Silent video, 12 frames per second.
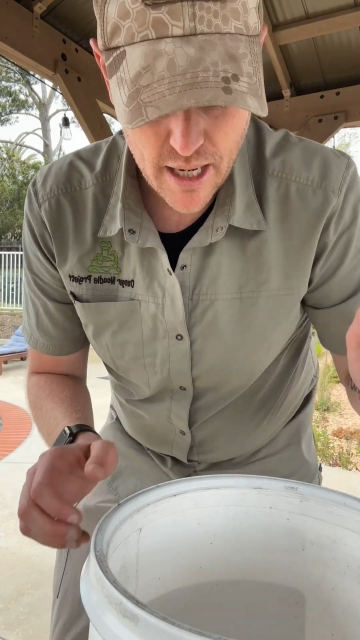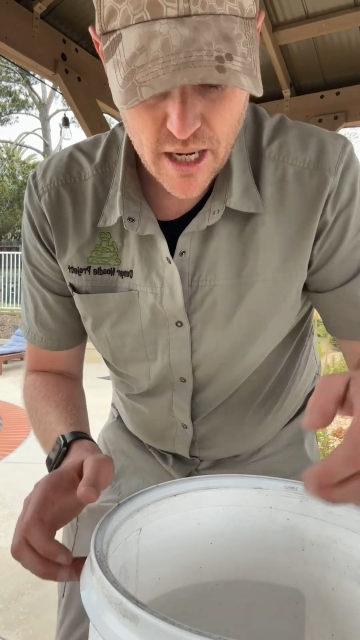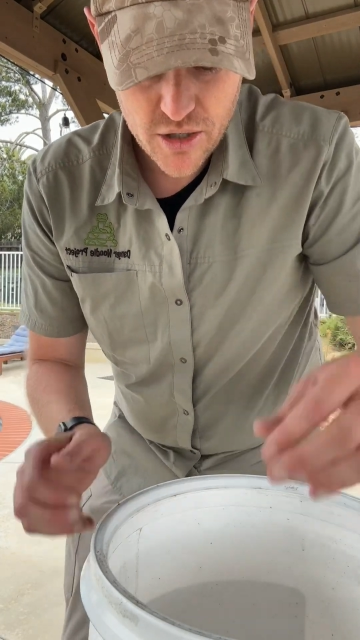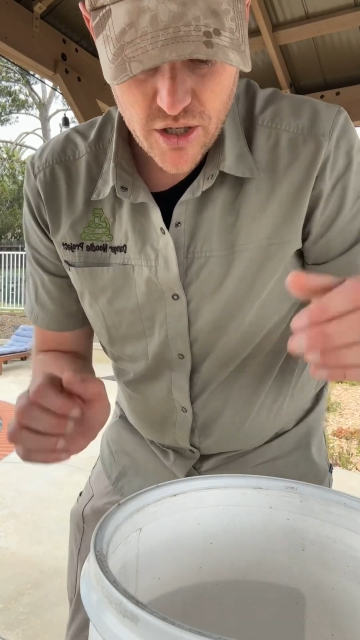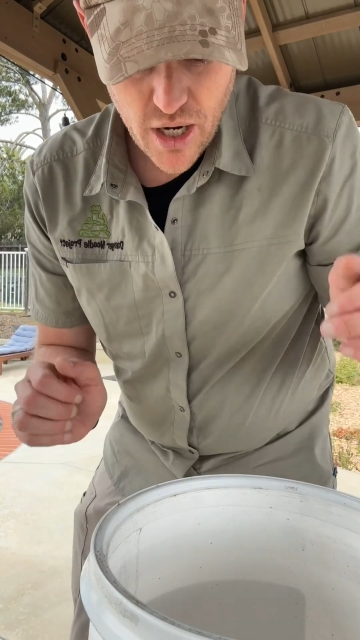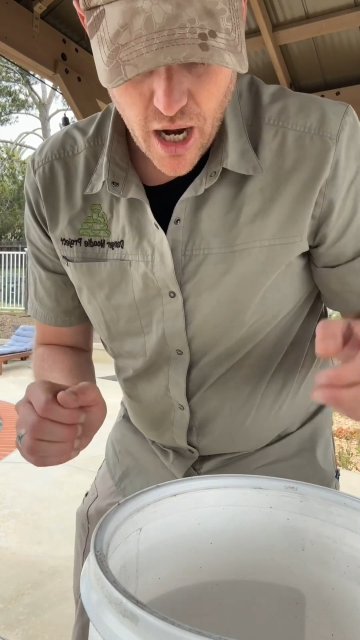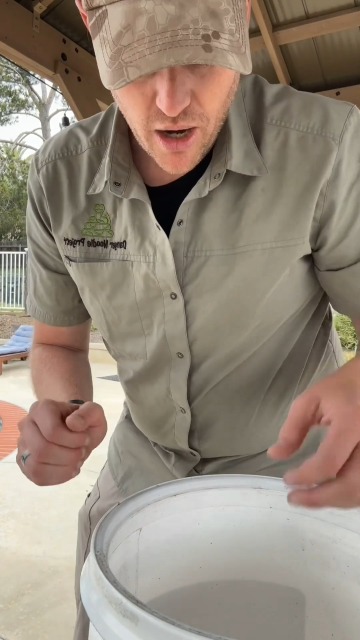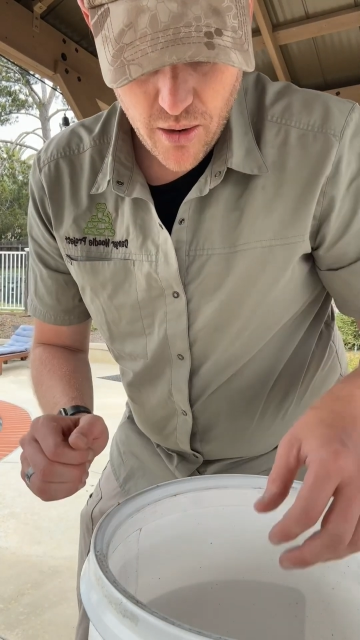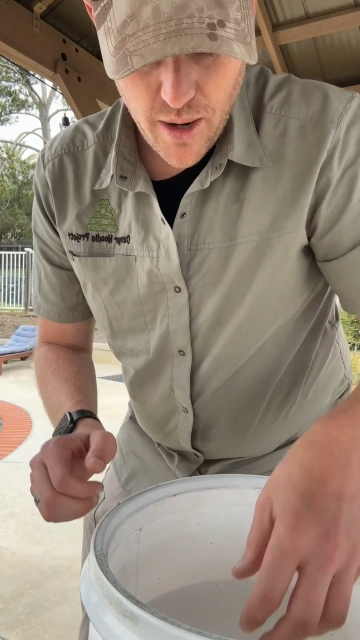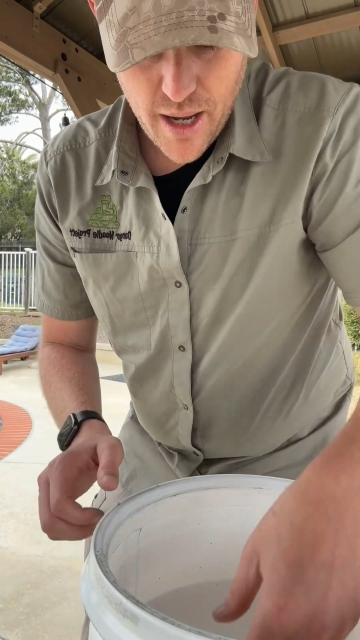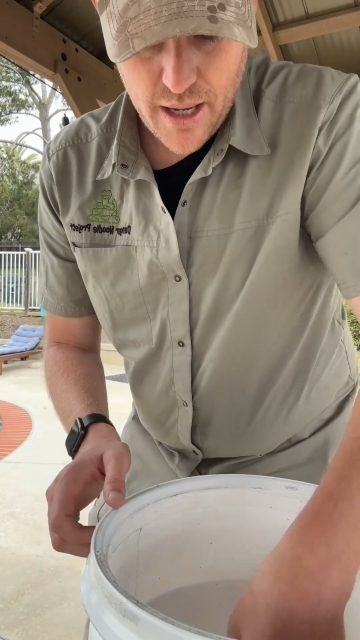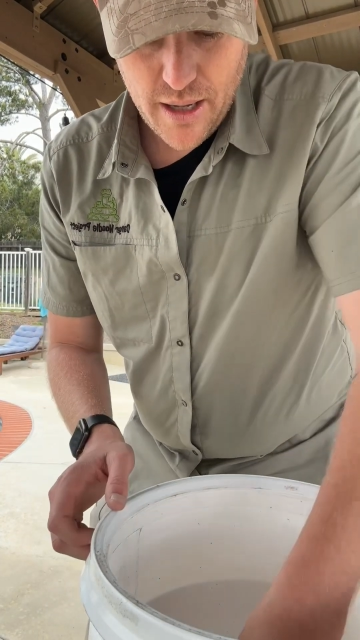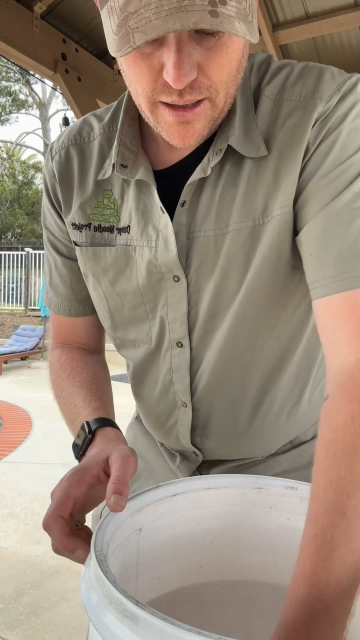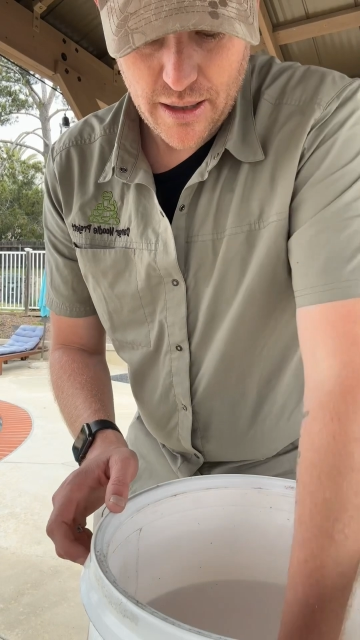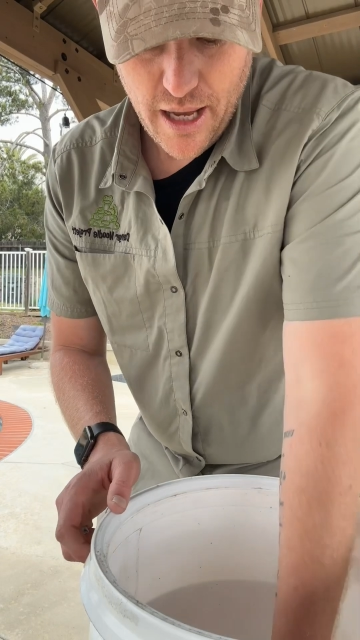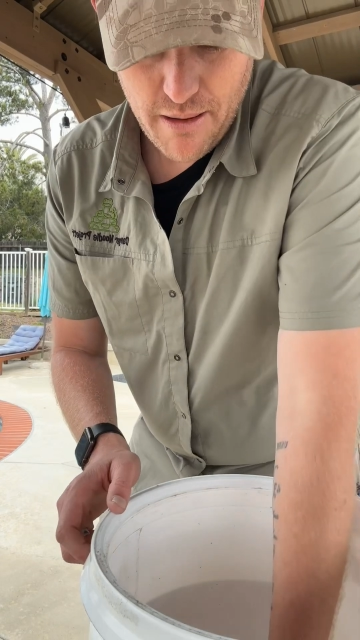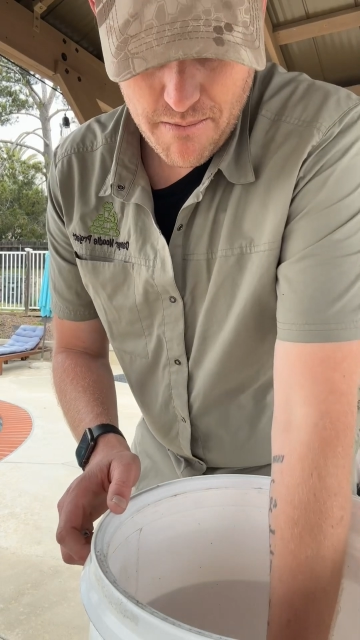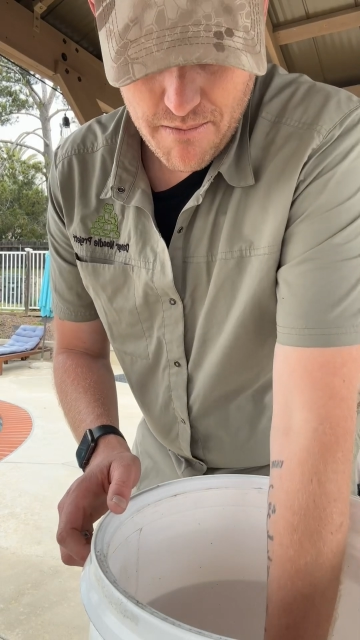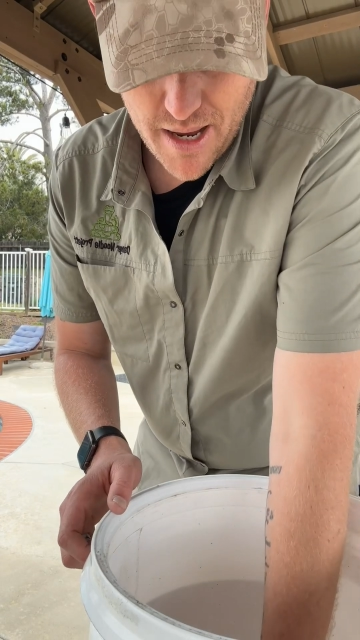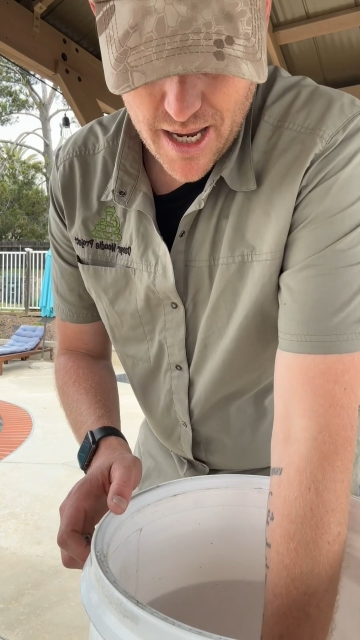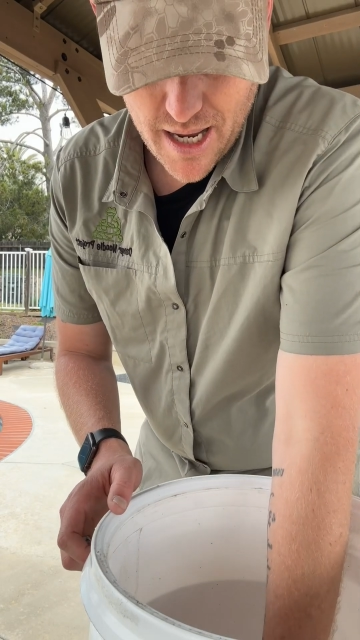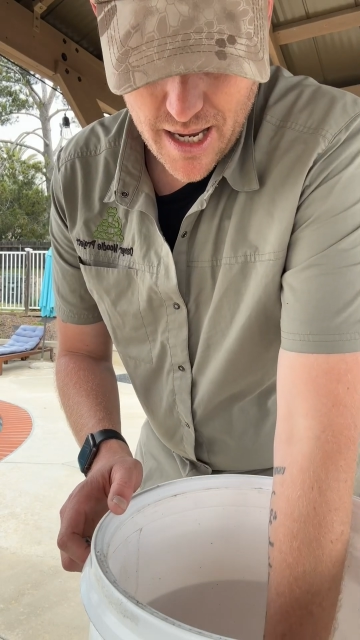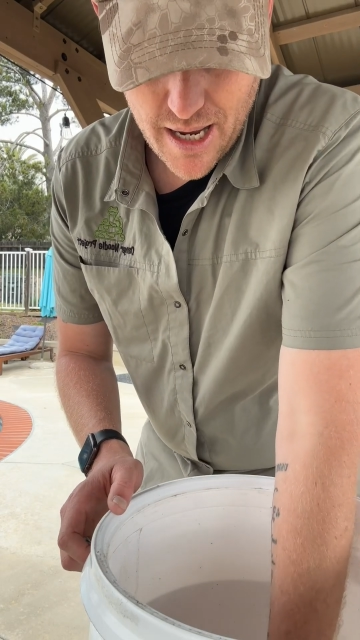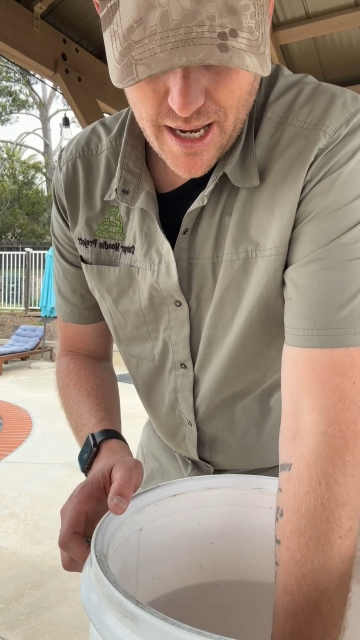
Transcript: So, let me